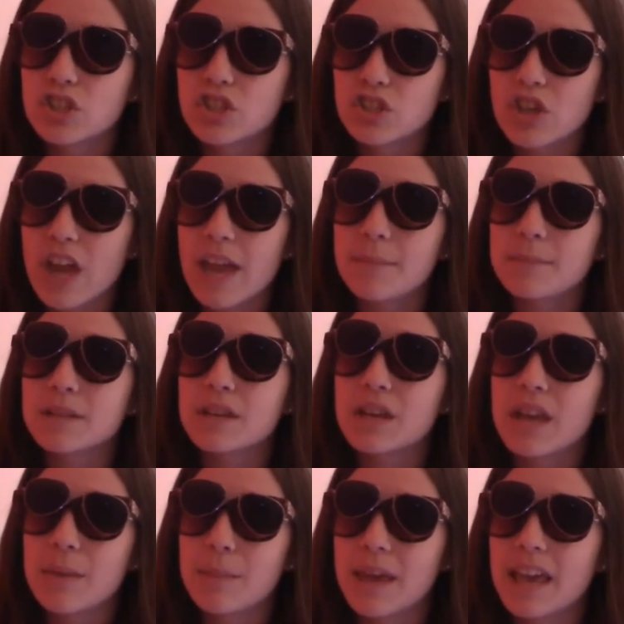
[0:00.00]
James
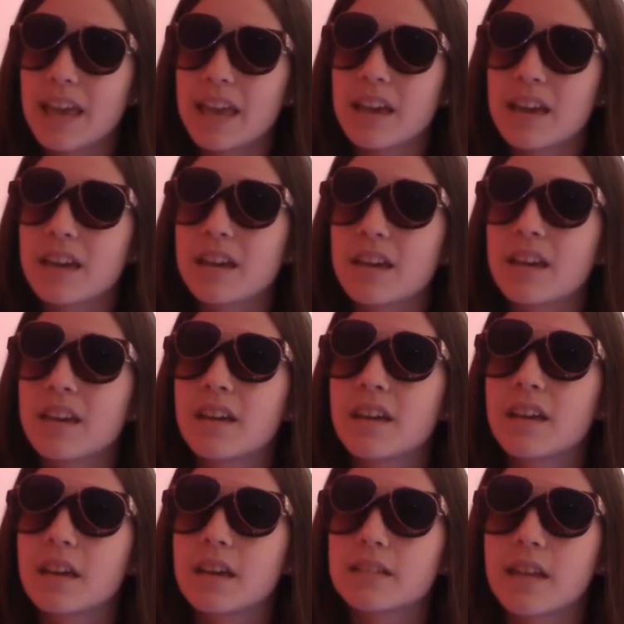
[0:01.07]
and Emmy.
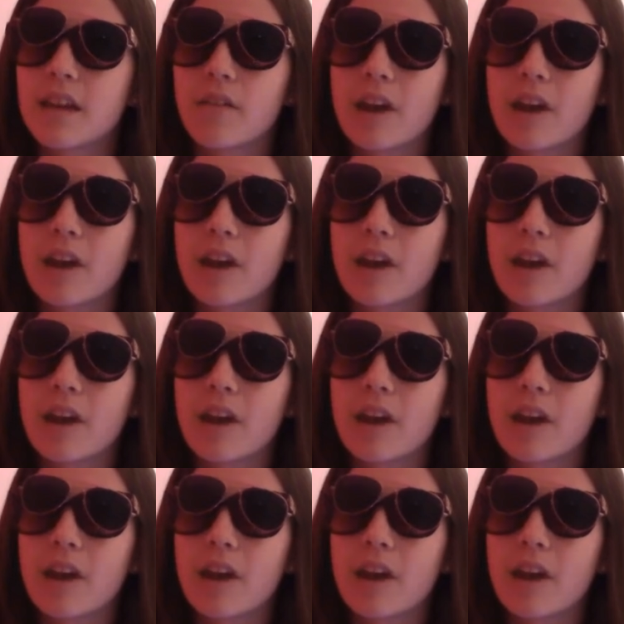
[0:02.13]
Is that